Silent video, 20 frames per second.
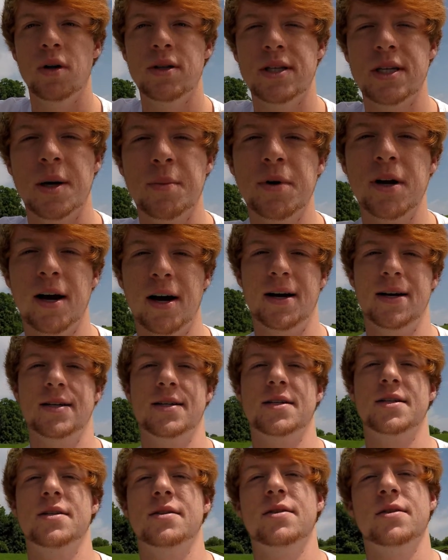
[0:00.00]
What's up,
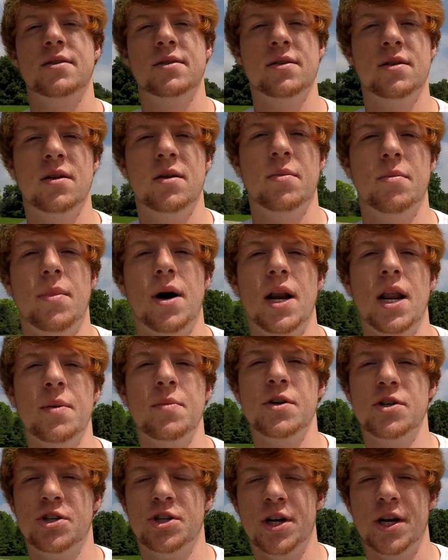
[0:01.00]
guys? My
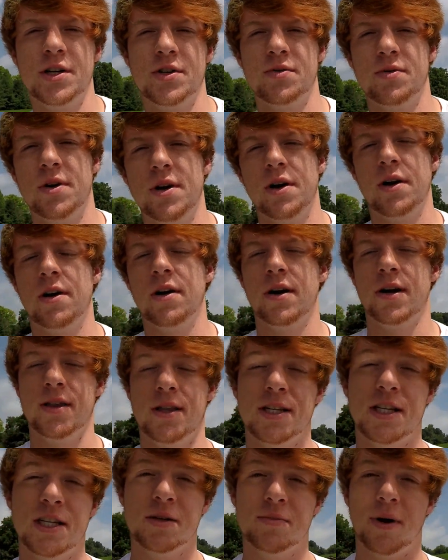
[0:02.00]
name is Chase Ritter,
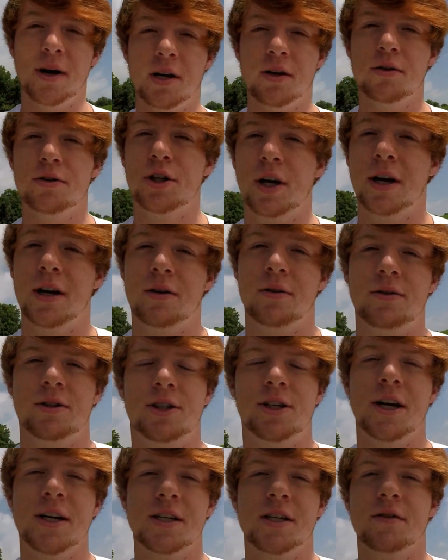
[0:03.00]
and this is my new channel,
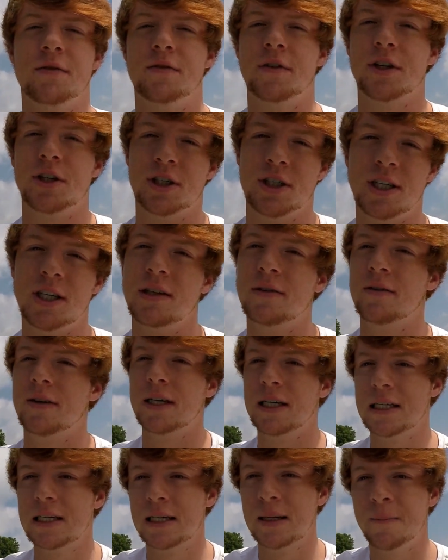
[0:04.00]

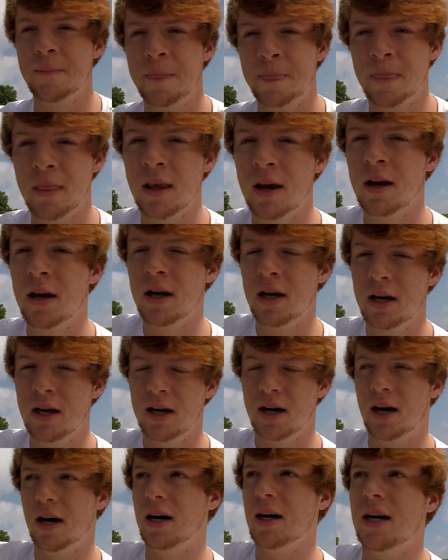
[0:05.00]
ChasinFishTv.
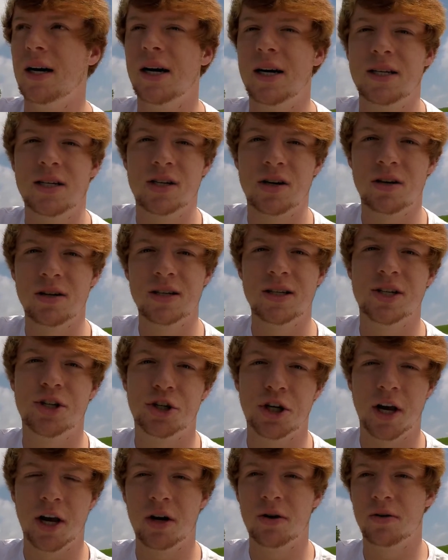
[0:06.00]
I started this
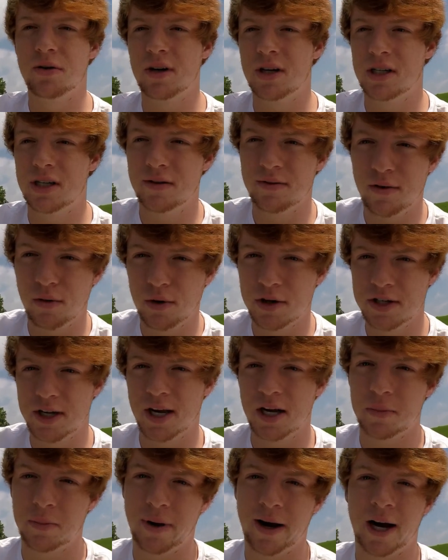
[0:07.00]
channel because I've always
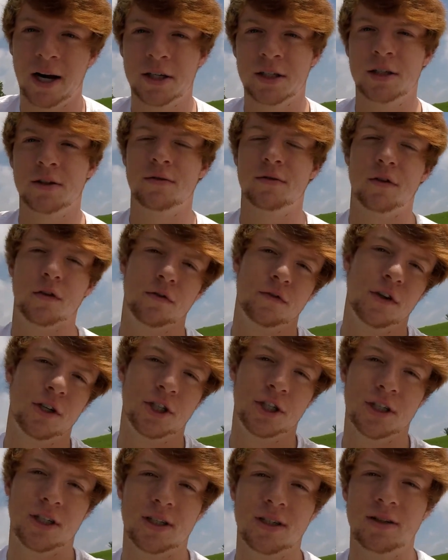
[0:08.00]
had a passion for
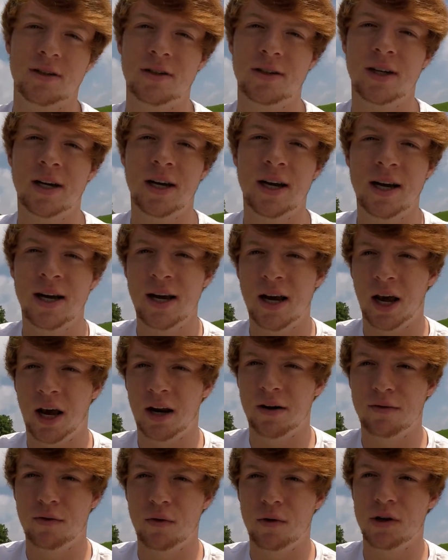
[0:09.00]
fishing,
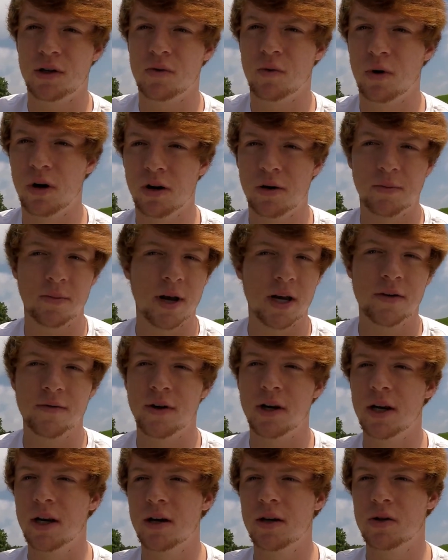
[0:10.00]
and I've always wanted to make
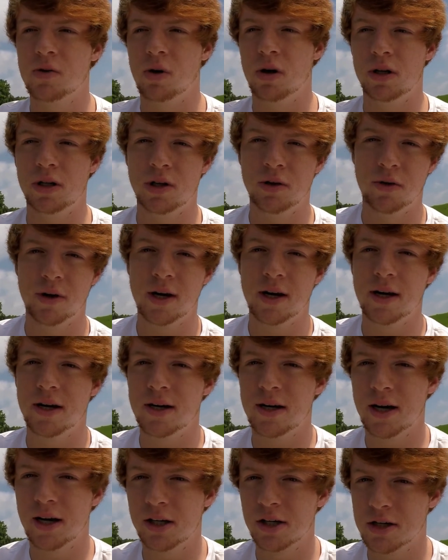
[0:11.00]
videos while doing
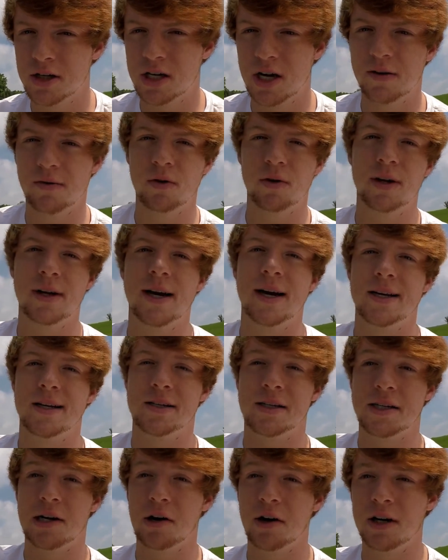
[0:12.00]
it. I just never really got
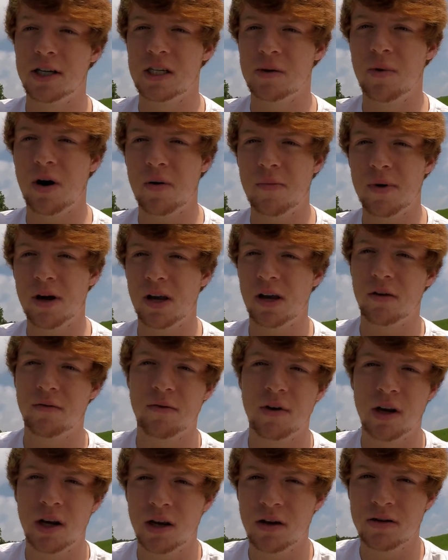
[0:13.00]
serious about making
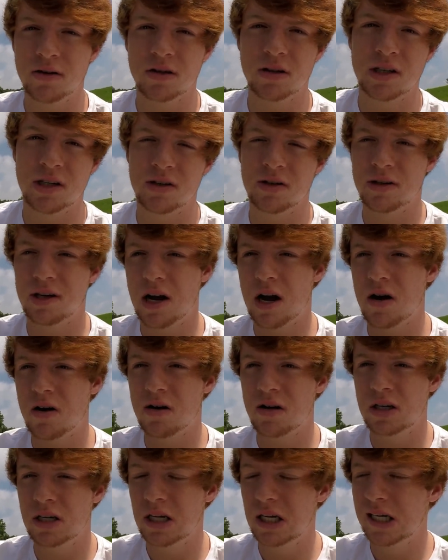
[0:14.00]
videos until
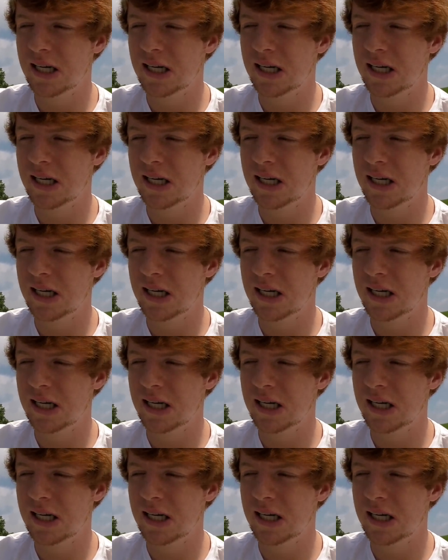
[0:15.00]
now,